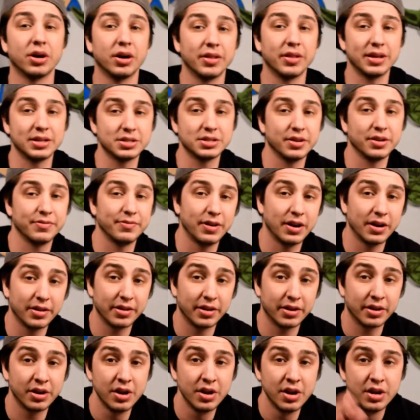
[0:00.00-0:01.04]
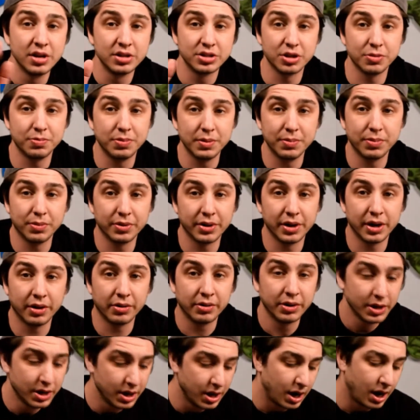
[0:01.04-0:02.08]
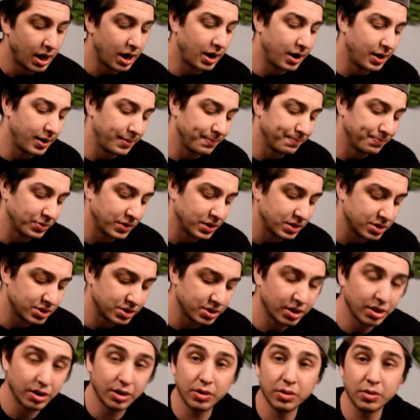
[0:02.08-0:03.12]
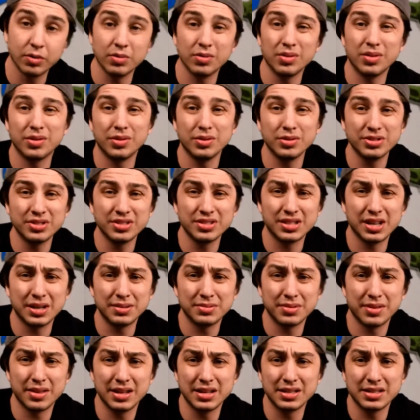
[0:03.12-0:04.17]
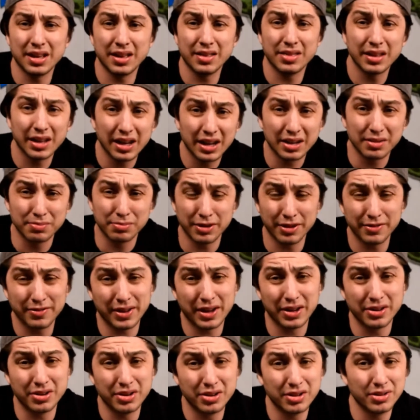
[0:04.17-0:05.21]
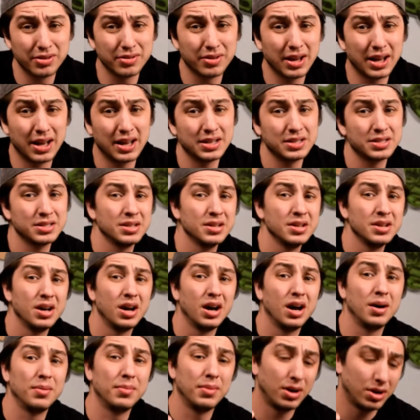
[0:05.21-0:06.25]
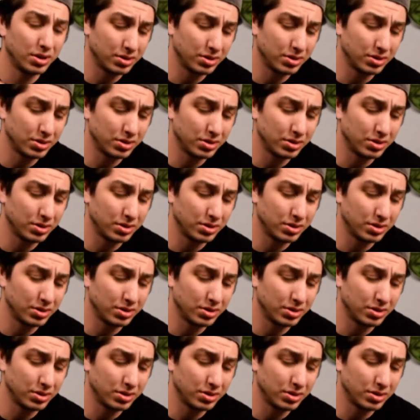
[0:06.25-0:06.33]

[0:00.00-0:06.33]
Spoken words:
all that stuff out of there so people know. So those are the types of things I think I can bring value to you guys. So